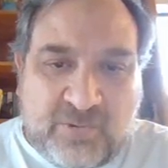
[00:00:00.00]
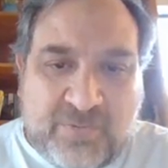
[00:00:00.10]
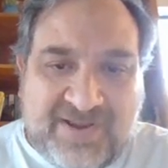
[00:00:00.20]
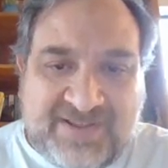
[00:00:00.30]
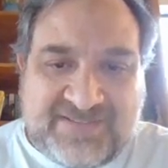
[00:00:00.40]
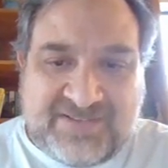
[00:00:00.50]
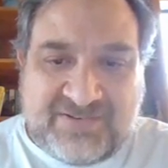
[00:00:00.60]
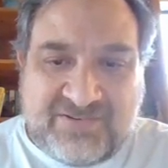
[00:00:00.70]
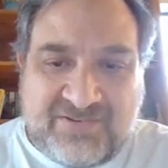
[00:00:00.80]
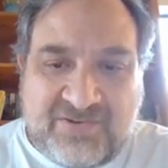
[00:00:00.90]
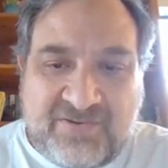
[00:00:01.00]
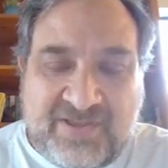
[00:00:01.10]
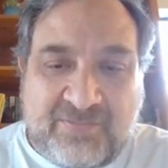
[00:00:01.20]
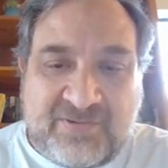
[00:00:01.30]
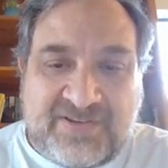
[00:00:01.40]
Aquatic Center.
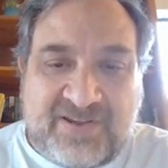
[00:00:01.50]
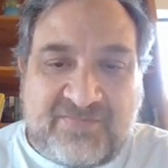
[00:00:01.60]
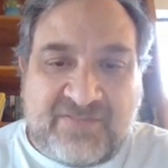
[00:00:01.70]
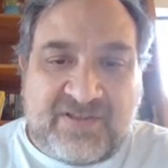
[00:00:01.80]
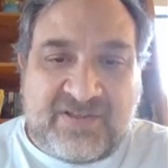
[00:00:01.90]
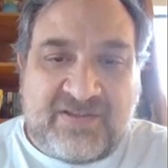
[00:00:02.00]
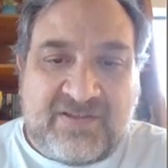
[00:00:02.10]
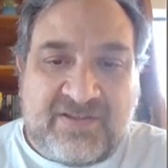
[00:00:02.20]
Okay, we're definitely